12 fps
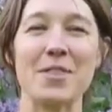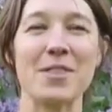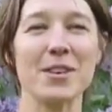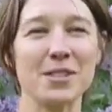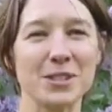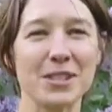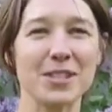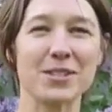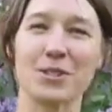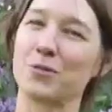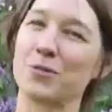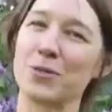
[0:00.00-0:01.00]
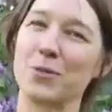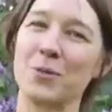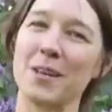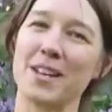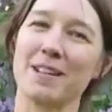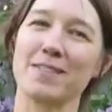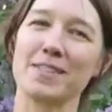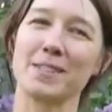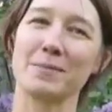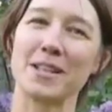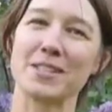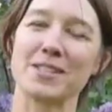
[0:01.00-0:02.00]
This is your first week of the
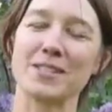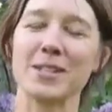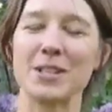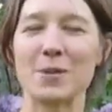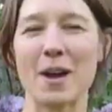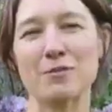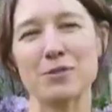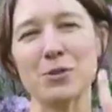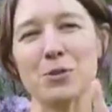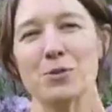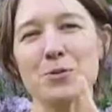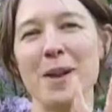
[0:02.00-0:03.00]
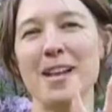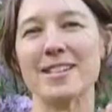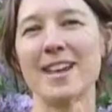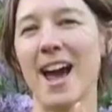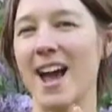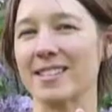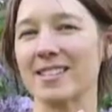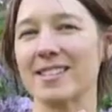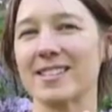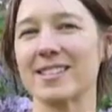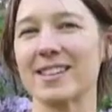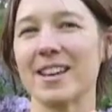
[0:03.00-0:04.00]
semester and you have two main
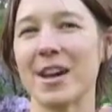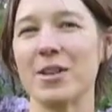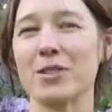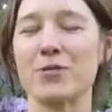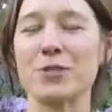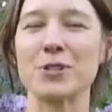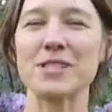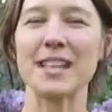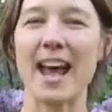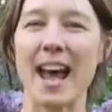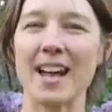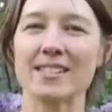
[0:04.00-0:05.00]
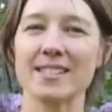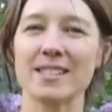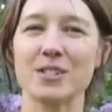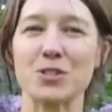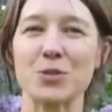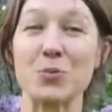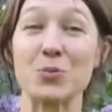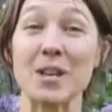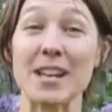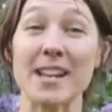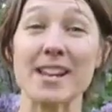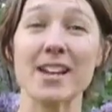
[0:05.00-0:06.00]
tasks. The first task is to
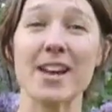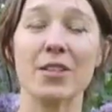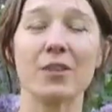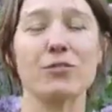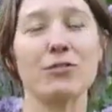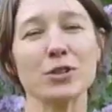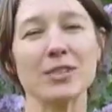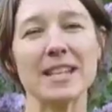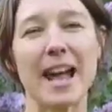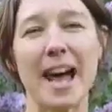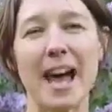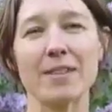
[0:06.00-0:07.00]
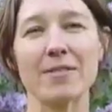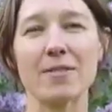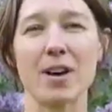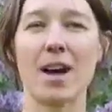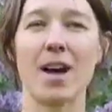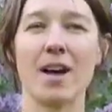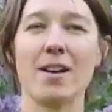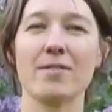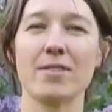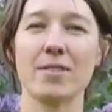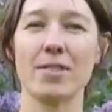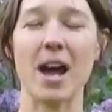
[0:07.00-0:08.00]
read the first half
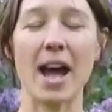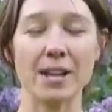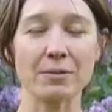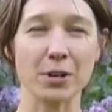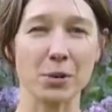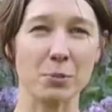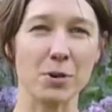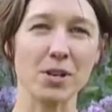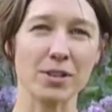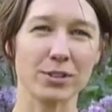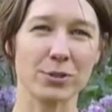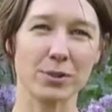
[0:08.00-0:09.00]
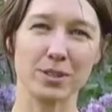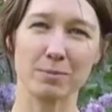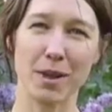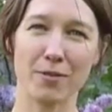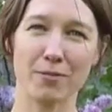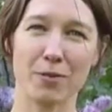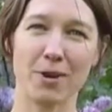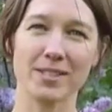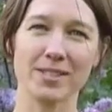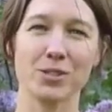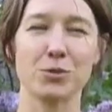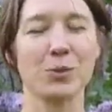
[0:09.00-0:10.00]
of the Heinrich book, The Trees in My
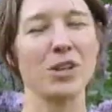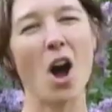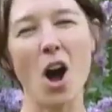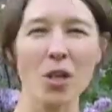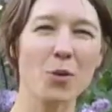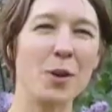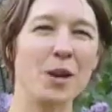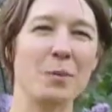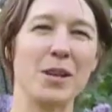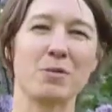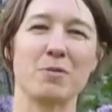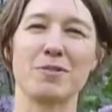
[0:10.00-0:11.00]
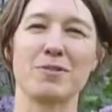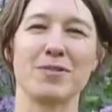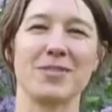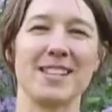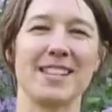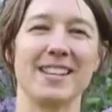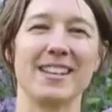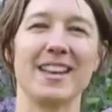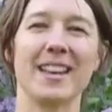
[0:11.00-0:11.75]
Forest. You'll read all the way to page 115.